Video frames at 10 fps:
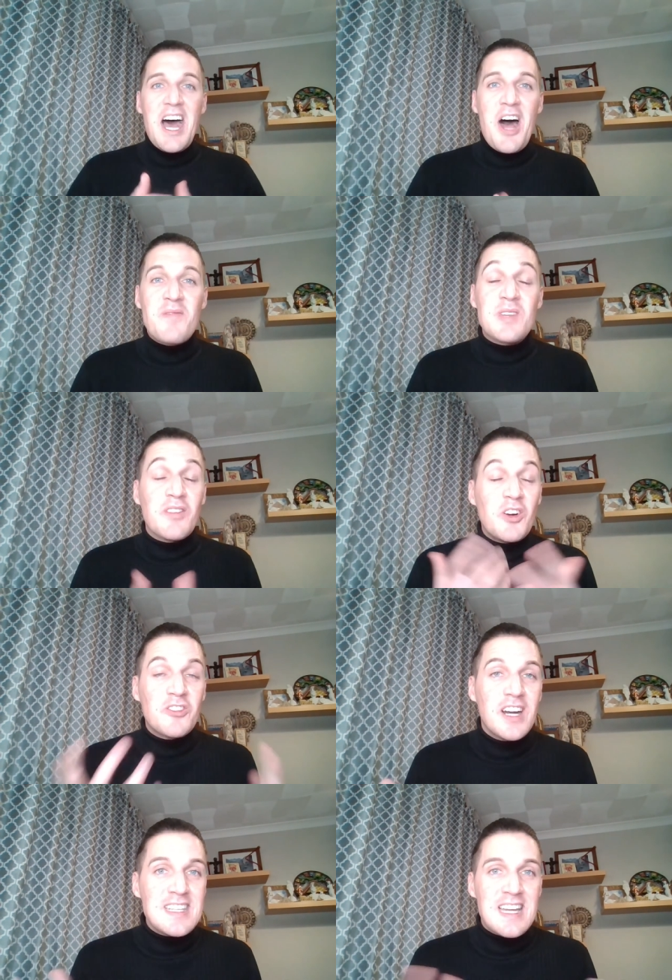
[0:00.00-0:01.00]
Um, so I've got
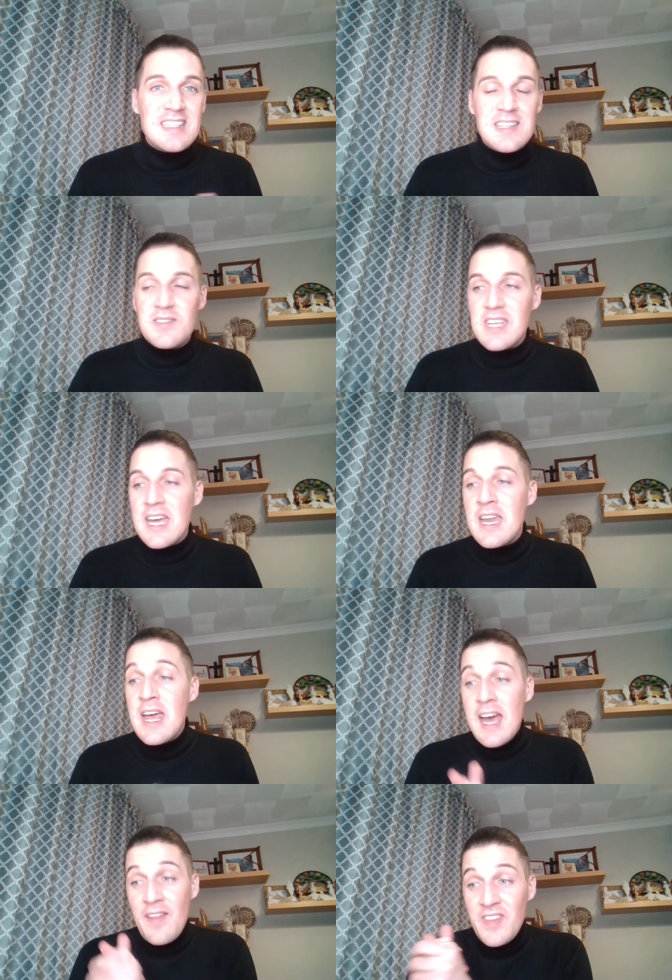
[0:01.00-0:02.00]
really sensitive skin,
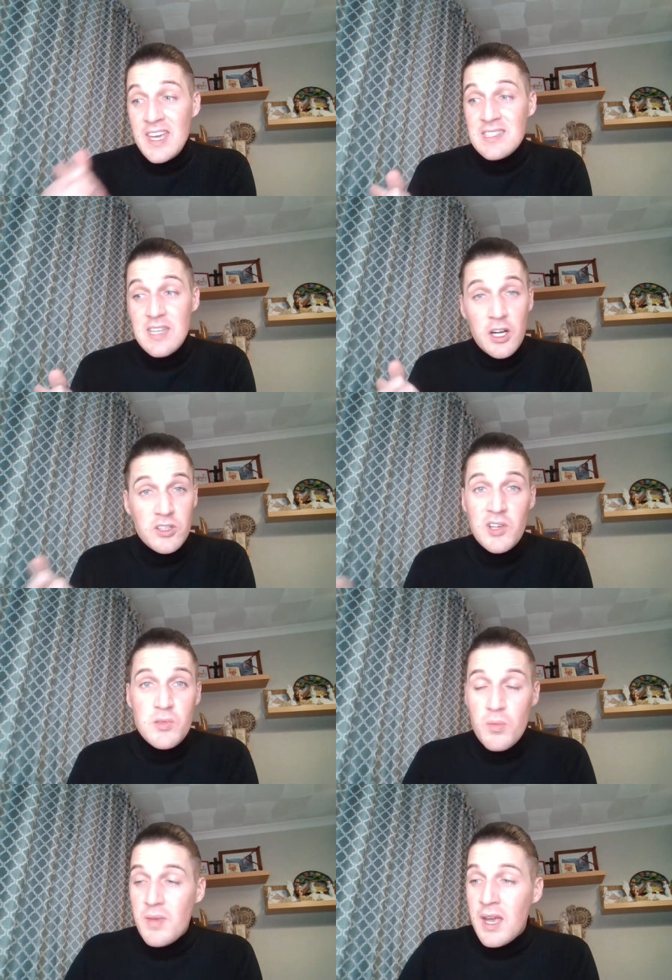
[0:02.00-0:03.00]
and this
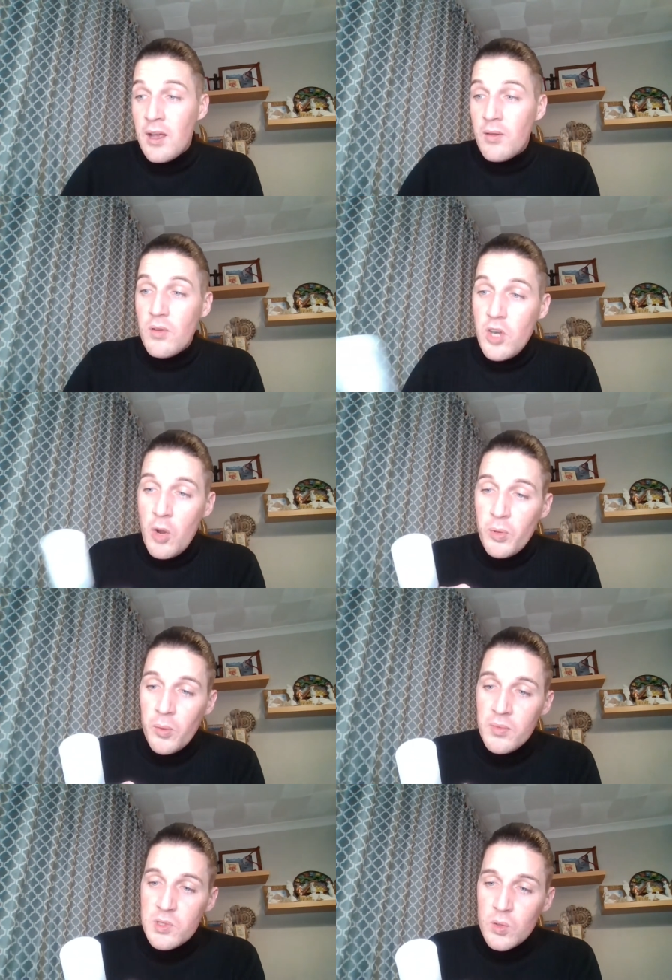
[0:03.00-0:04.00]
agrees with me no
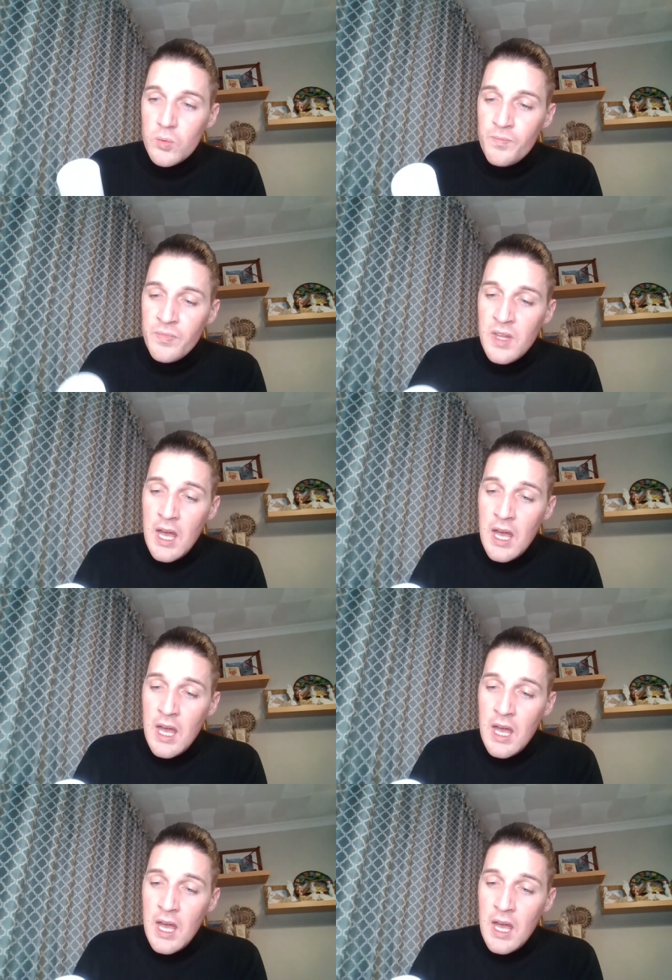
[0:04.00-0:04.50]
problem at all.